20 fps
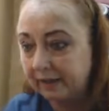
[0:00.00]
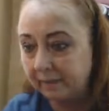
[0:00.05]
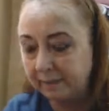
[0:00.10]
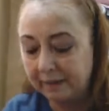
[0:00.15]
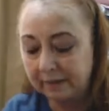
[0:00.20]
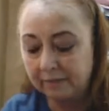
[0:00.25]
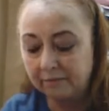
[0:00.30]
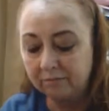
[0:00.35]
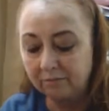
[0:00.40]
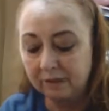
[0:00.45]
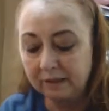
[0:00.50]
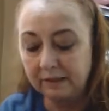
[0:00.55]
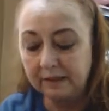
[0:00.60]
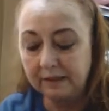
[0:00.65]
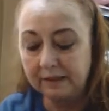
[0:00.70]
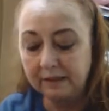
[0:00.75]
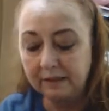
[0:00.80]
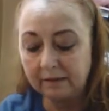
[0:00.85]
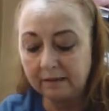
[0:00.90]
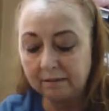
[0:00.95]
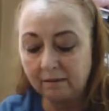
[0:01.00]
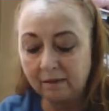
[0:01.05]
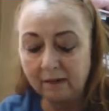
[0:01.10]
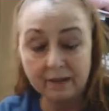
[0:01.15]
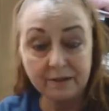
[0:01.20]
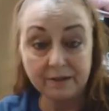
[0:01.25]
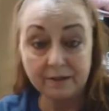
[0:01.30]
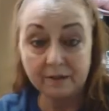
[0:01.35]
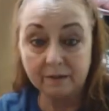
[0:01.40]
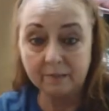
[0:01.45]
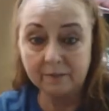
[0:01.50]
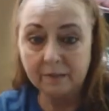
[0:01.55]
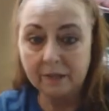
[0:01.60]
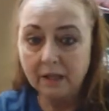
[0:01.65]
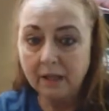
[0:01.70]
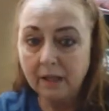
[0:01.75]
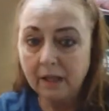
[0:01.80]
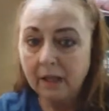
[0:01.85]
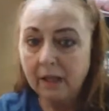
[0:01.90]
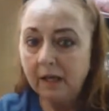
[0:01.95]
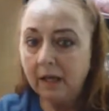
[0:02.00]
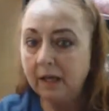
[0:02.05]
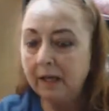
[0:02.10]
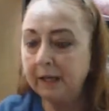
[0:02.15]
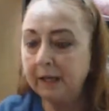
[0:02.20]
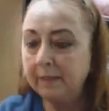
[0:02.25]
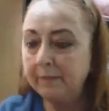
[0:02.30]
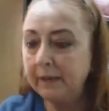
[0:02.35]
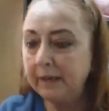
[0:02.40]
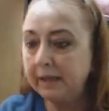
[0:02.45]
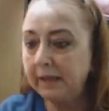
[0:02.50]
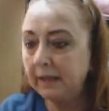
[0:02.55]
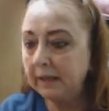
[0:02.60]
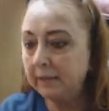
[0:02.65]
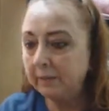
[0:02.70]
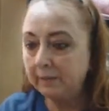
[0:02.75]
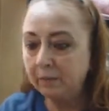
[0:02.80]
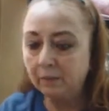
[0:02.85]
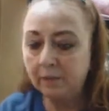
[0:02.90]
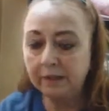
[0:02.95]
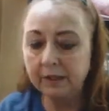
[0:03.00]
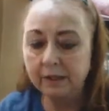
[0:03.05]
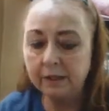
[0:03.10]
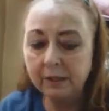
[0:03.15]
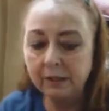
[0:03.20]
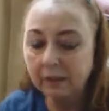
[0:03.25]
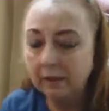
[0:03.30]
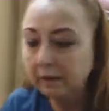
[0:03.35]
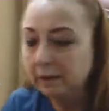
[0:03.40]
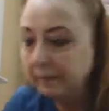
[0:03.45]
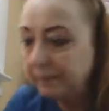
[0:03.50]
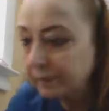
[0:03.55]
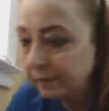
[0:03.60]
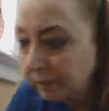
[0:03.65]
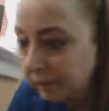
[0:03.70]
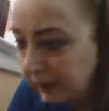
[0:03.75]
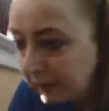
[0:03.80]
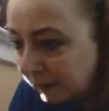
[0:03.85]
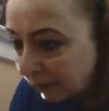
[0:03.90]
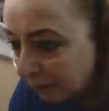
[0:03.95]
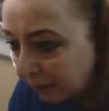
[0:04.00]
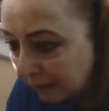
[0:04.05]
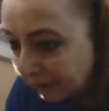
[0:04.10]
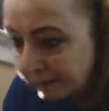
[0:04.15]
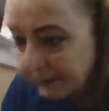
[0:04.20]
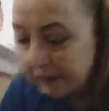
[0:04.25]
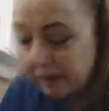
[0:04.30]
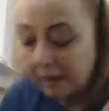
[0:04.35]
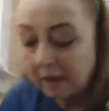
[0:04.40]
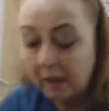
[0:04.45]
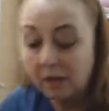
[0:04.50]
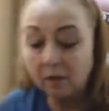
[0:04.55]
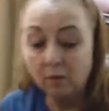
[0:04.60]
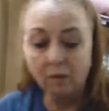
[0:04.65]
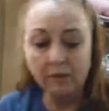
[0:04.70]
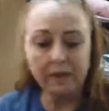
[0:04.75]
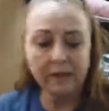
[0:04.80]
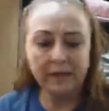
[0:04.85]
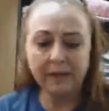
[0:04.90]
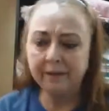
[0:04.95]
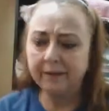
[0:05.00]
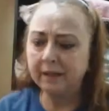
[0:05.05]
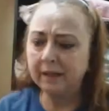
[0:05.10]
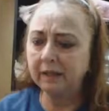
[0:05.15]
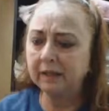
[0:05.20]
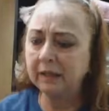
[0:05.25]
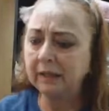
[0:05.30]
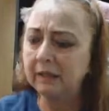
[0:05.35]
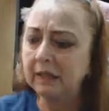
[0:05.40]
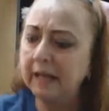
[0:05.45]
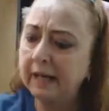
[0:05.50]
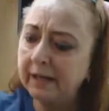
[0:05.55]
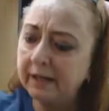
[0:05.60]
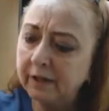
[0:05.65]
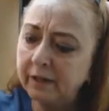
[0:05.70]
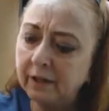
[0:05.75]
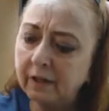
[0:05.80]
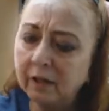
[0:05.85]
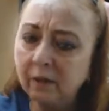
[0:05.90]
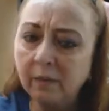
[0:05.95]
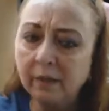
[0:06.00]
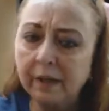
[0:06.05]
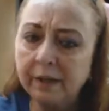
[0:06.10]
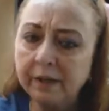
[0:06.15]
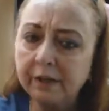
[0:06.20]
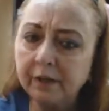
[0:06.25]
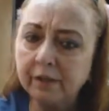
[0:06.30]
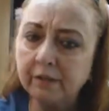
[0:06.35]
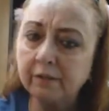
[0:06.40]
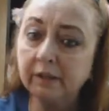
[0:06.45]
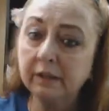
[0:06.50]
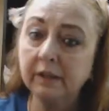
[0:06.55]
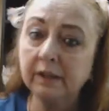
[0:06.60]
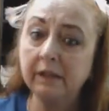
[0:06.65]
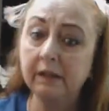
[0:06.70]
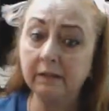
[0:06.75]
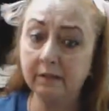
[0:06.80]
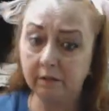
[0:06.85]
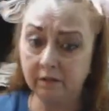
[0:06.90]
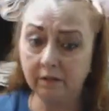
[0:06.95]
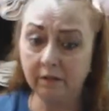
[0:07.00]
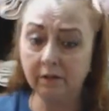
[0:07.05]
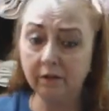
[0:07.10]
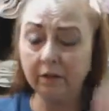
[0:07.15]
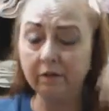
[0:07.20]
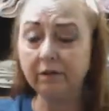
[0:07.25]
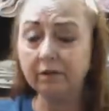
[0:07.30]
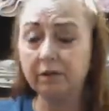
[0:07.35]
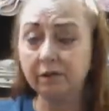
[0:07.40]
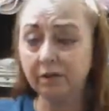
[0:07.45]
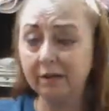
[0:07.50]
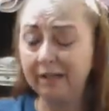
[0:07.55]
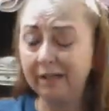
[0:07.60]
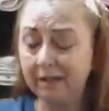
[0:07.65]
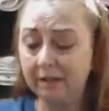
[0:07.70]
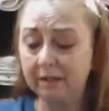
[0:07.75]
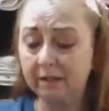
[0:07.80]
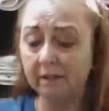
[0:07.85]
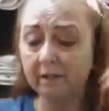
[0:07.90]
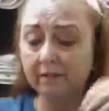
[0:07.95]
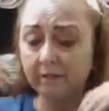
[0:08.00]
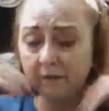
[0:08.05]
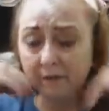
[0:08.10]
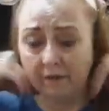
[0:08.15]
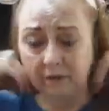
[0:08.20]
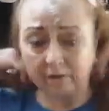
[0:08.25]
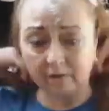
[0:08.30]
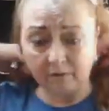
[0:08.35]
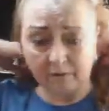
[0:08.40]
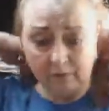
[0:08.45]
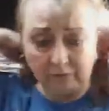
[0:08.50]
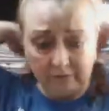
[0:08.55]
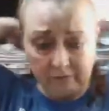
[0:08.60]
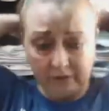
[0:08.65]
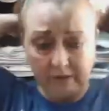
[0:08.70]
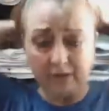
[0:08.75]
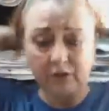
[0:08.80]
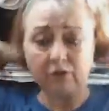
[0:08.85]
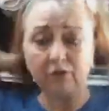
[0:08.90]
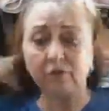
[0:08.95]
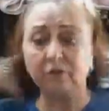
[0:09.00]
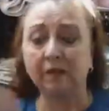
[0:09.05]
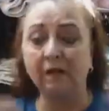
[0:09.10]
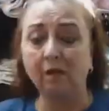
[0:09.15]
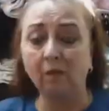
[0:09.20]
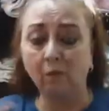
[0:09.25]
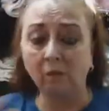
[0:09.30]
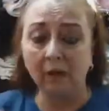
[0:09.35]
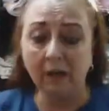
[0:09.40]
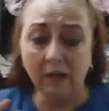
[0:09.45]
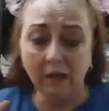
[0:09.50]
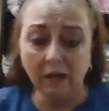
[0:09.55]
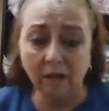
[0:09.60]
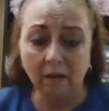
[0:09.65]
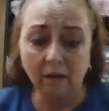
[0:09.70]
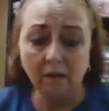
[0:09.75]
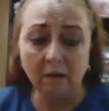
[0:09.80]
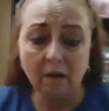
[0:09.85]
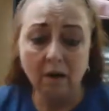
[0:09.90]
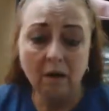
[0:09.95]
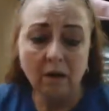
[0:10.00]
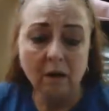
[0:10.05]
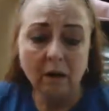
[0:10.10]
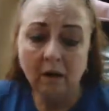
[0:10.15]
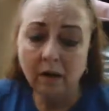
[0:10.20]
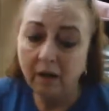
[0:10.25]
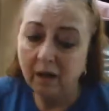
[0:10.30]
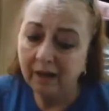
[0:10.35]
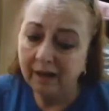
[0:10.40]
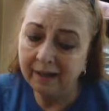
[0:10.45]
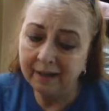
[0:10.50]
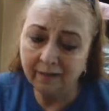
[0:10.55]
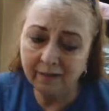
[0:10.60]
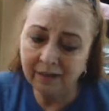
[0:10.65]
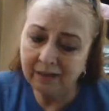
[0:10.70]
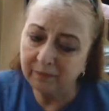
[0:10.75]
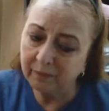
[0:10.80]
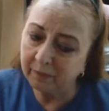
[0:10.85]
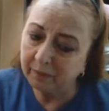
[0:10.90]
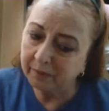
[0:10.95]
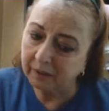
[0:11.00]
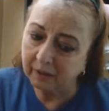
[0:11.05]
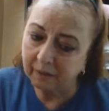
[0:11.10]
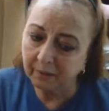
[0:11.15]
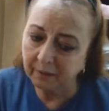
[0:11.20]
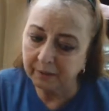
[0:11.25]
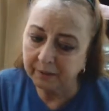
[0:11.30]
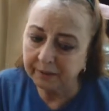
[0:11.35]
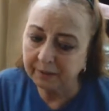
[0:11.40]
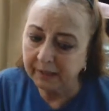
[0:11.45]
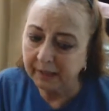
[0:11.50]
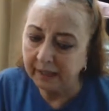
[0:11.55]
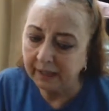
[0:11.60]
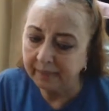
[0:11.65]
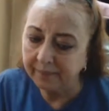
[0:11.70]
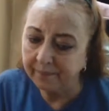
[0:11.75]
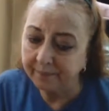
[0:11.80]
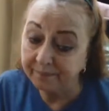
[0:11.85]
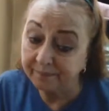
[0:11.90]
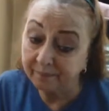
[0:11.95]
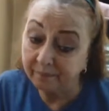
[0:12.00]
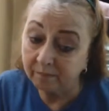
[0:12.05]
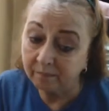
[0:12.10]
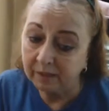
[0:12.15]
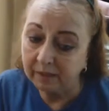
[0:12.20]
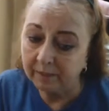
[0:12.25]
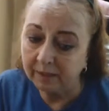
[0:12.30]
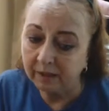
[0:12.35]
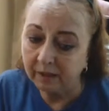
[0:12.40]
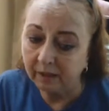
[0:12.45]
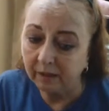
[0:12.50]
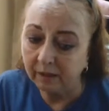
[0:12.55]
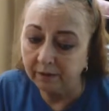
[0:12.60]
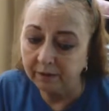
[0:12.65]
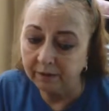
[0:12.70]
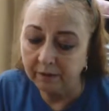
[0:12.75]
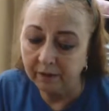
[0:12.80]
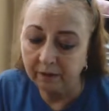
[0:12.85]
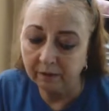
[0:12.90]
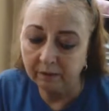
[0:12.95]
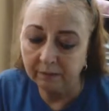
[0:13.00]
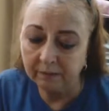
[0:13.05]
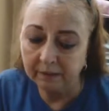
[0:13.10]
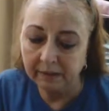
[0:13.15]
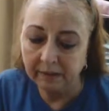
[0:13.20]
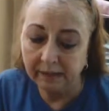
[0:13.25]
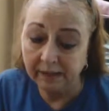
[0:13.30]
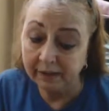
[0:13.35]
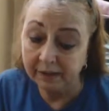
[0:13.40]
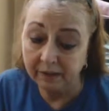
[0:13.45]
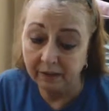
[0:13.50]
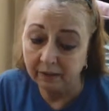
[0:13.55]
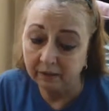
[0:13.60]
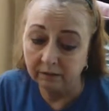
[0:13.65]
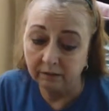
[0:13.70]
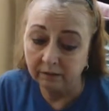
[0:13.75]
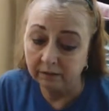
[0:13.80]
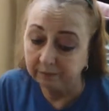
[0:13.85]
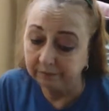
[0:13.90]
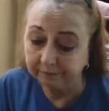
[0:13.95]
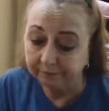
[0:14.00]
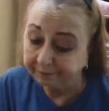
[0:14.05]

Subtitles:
I mean, really awesome. And I make it a point to let women know when I think that, hey, you know what, you're really, you know, you're attractive. You know, you really do that well. I don't have a problem with that. Maybe y'all do, but I don't.